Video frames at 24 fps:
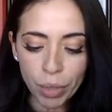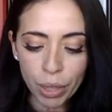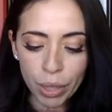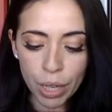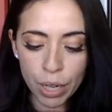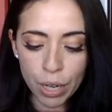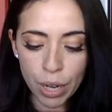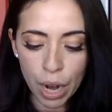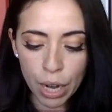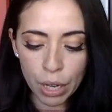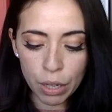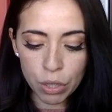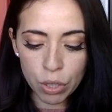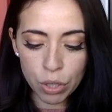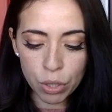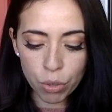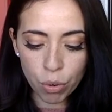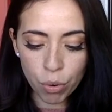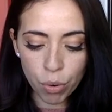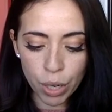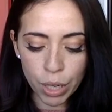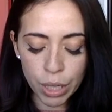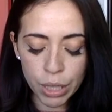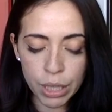The Nine of
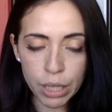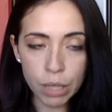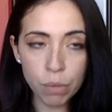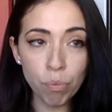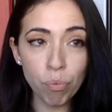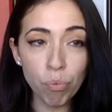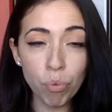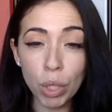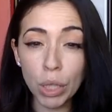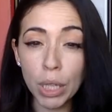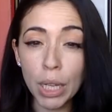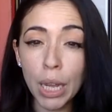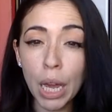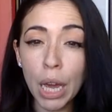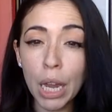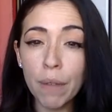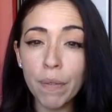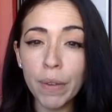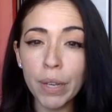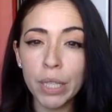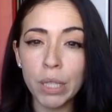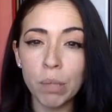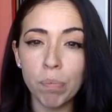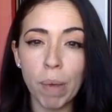Swords is really kind
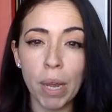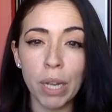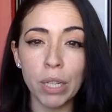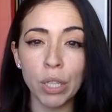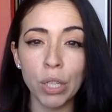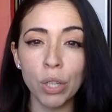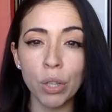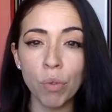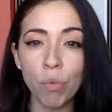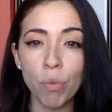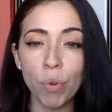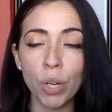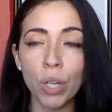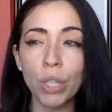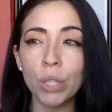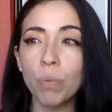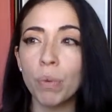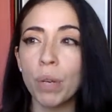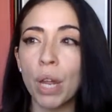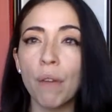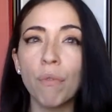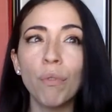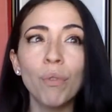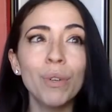of expecting the worst.
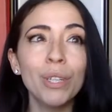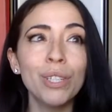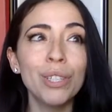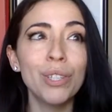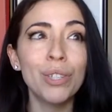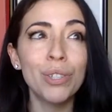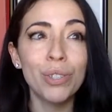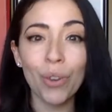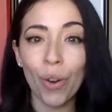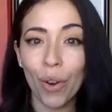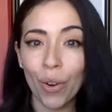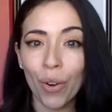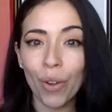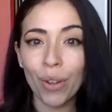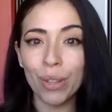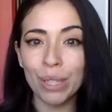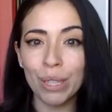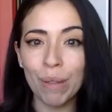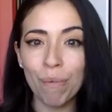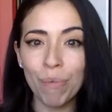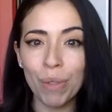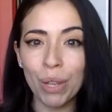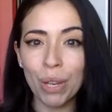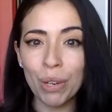Whenever we start on
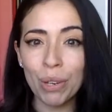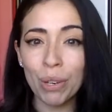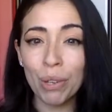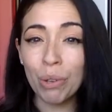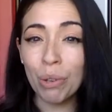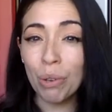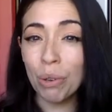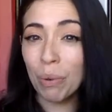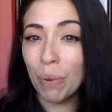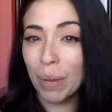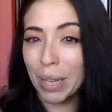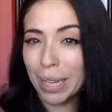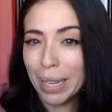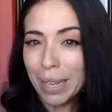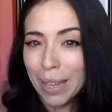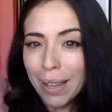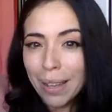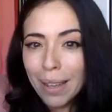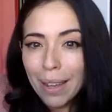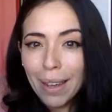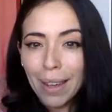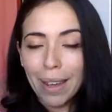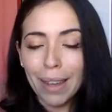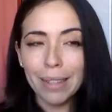something new and
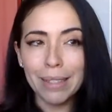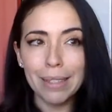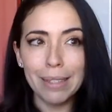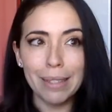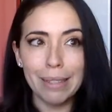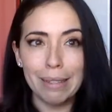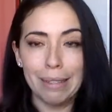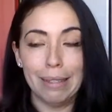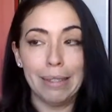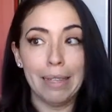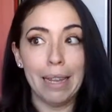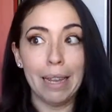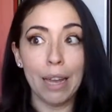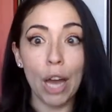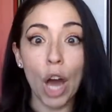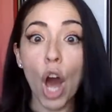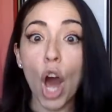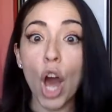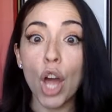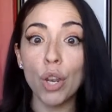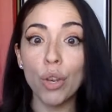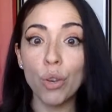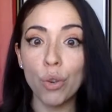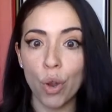it's it's like
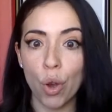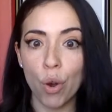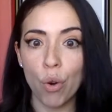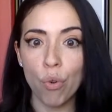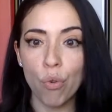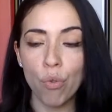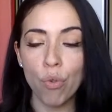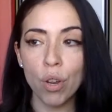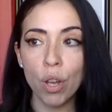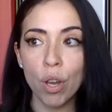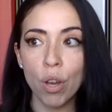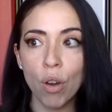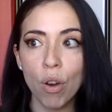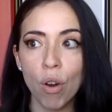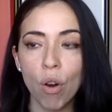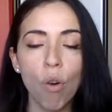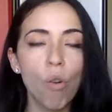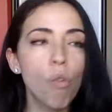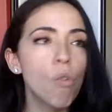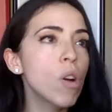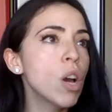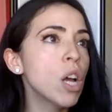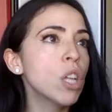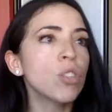unknown,
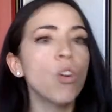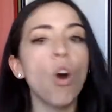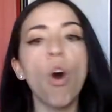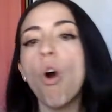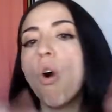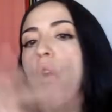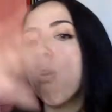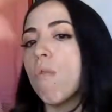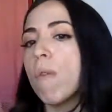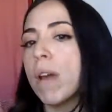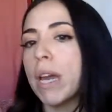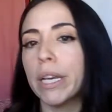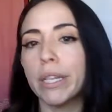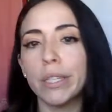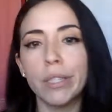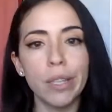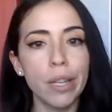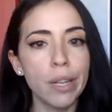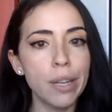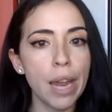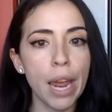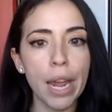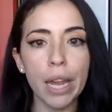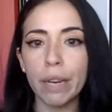it's always
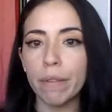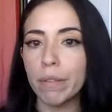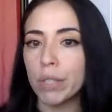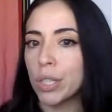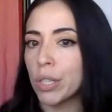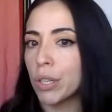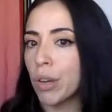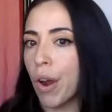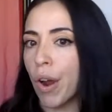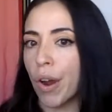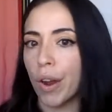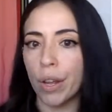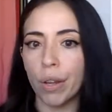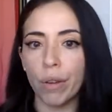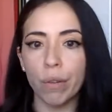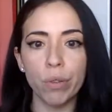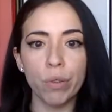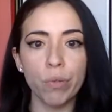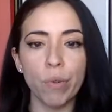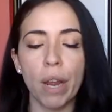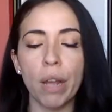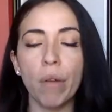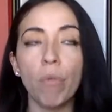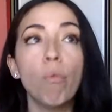the negative
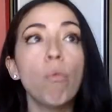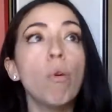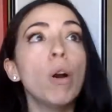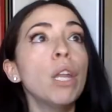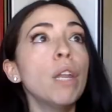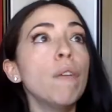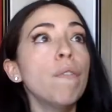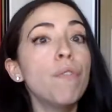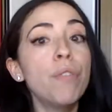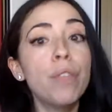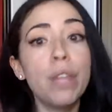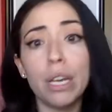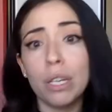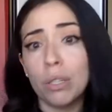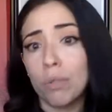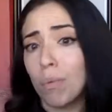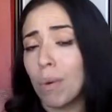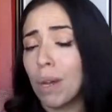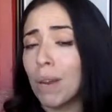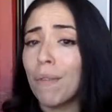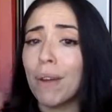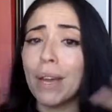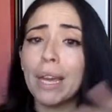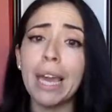scenarios, right? What if this?
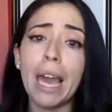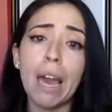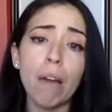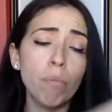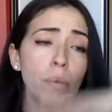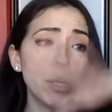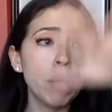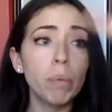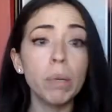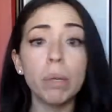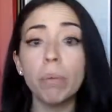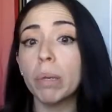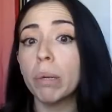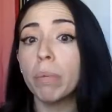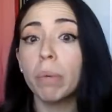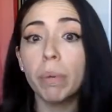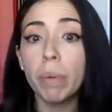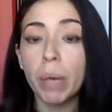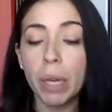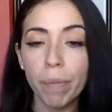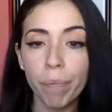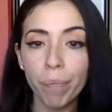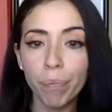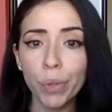What if I can't? What if, what if, what if, what
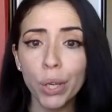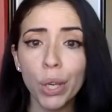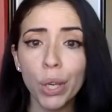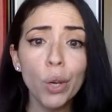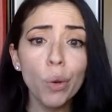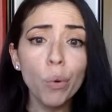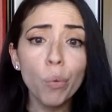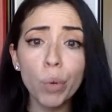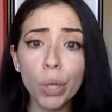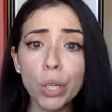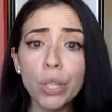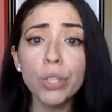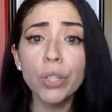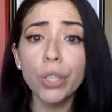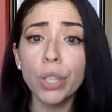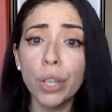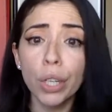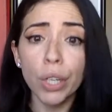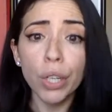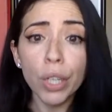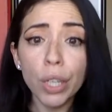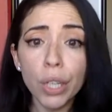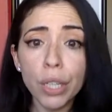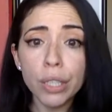if? What if shoulda,
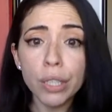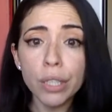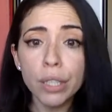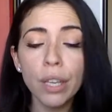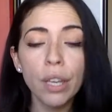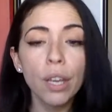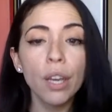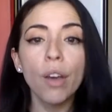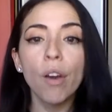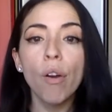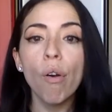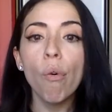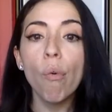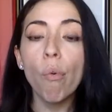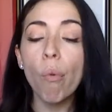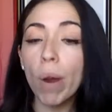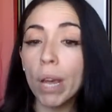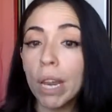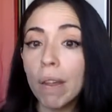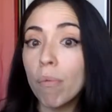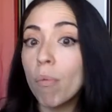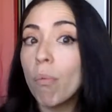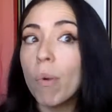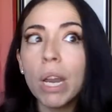couldas?
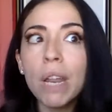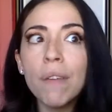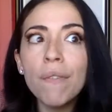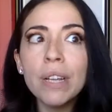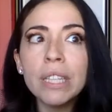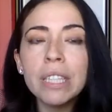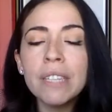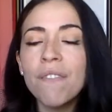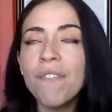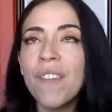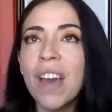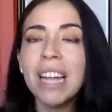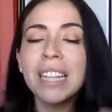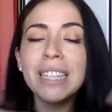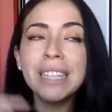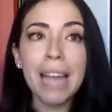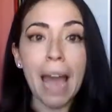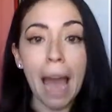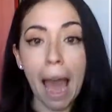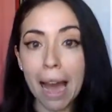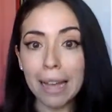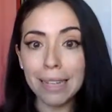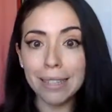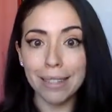What if, what if it's
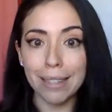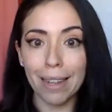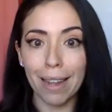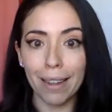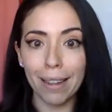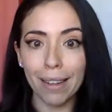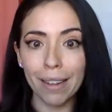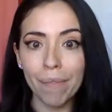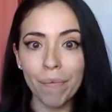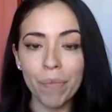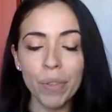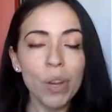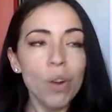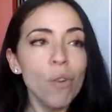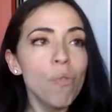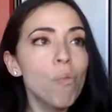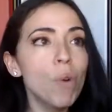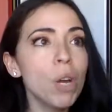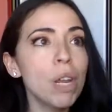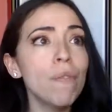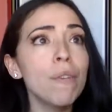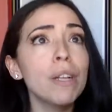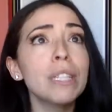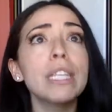fantastic?
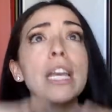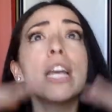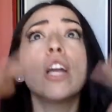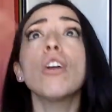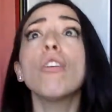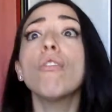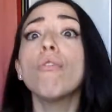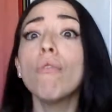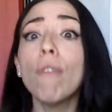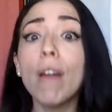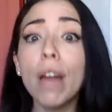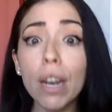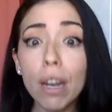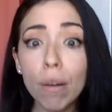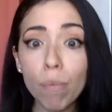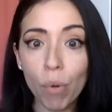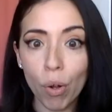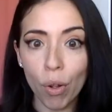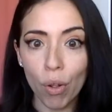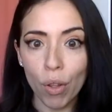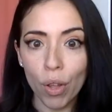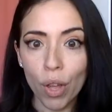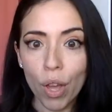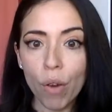What if it's
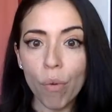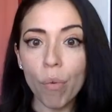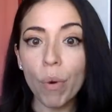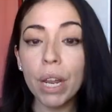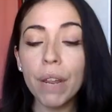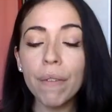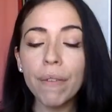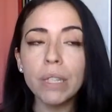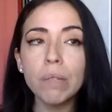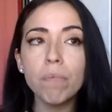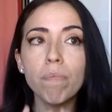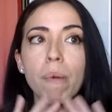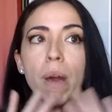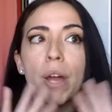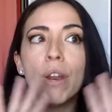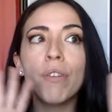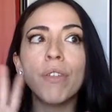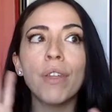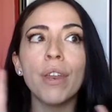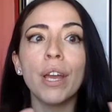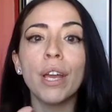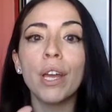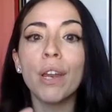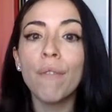incredible? What if it's better
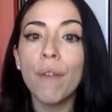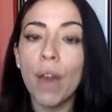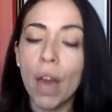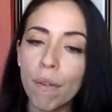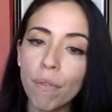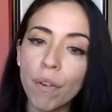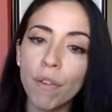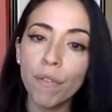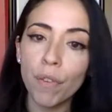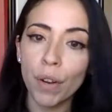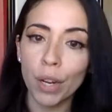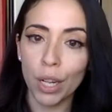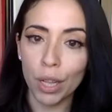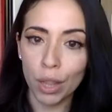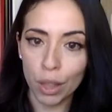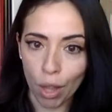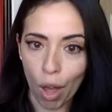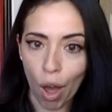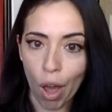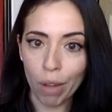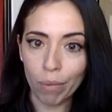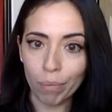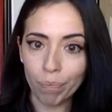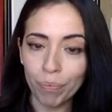than I could have ever freaking
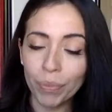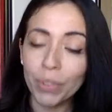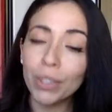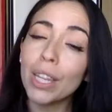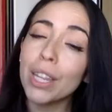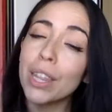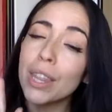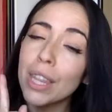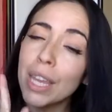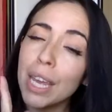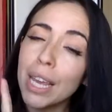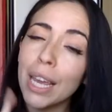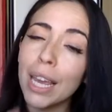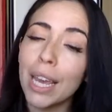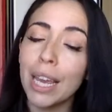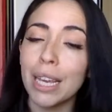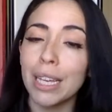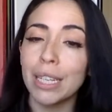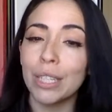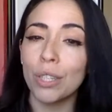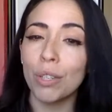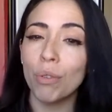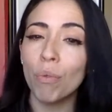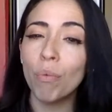thought? The thing
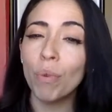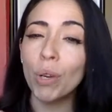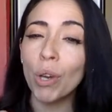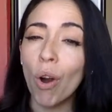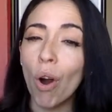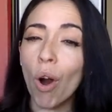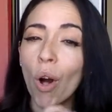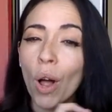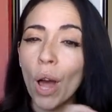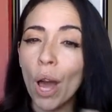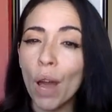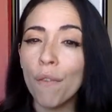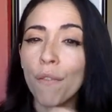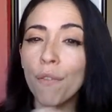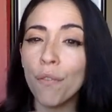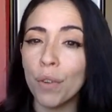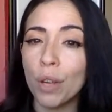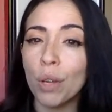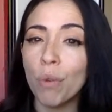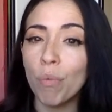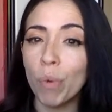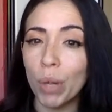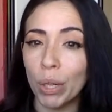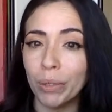is, we all have
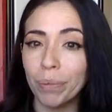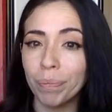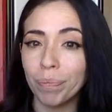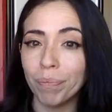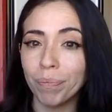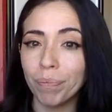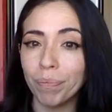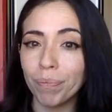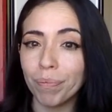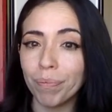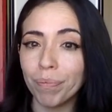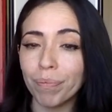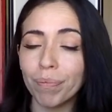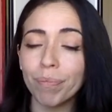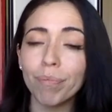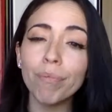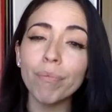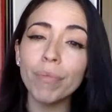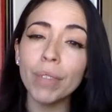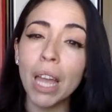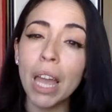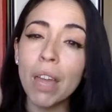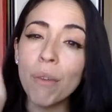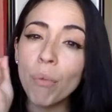free will.
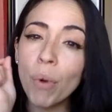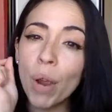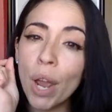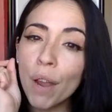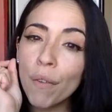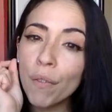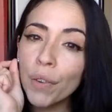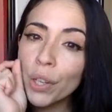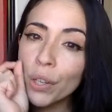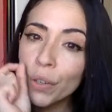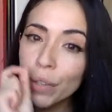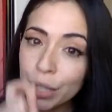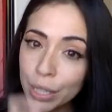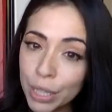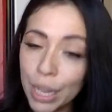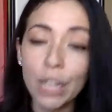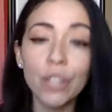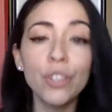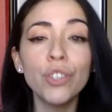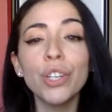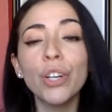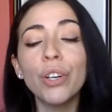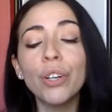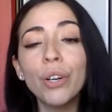And wherever your
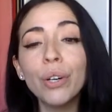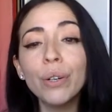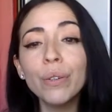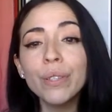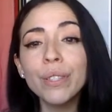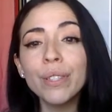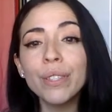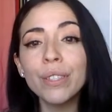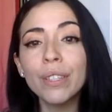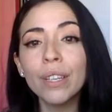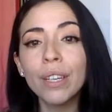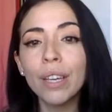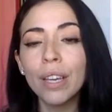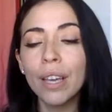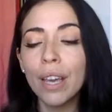attention goes,